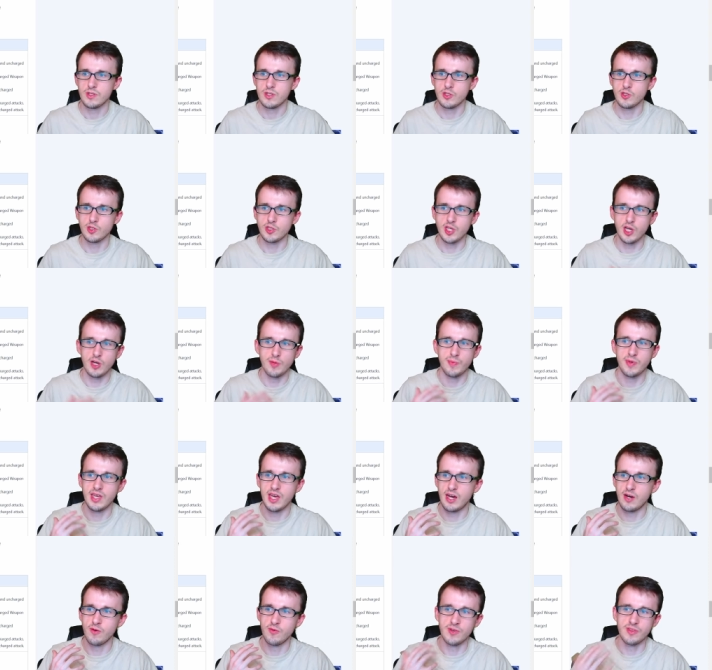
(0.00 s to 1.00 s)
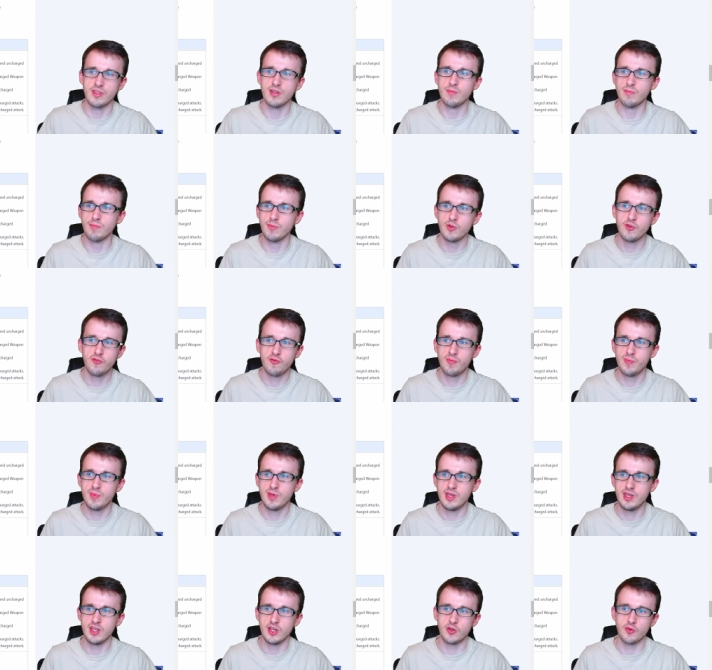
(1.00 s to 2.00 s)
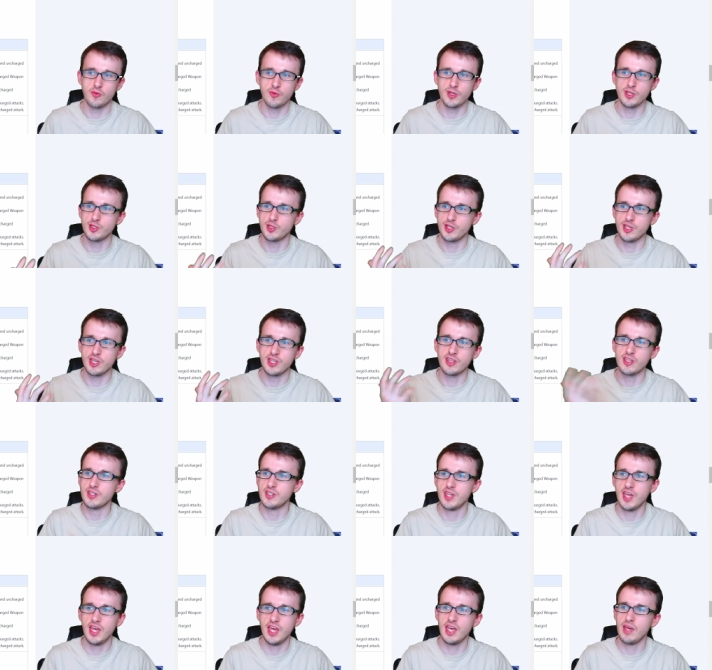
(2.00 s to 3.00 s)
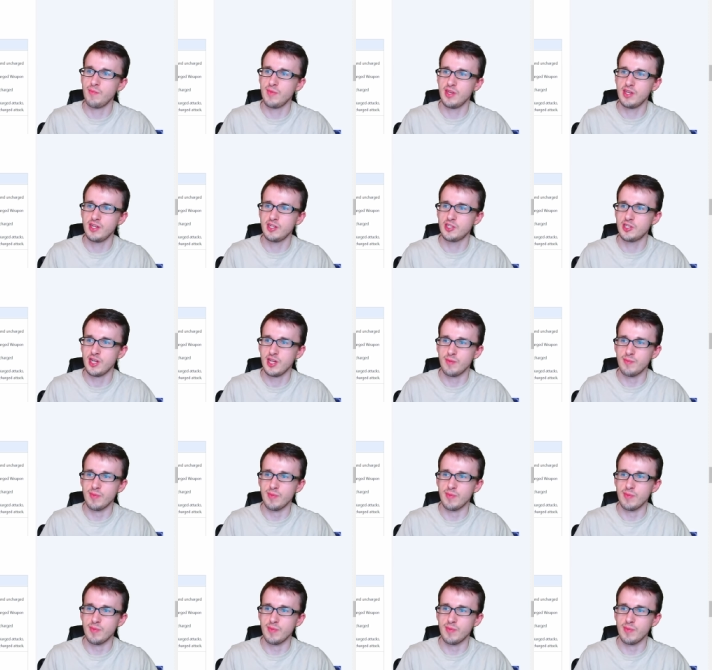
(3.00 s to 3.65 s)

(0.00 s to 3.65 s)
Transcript: Just helping out with the movement, increasing the damage,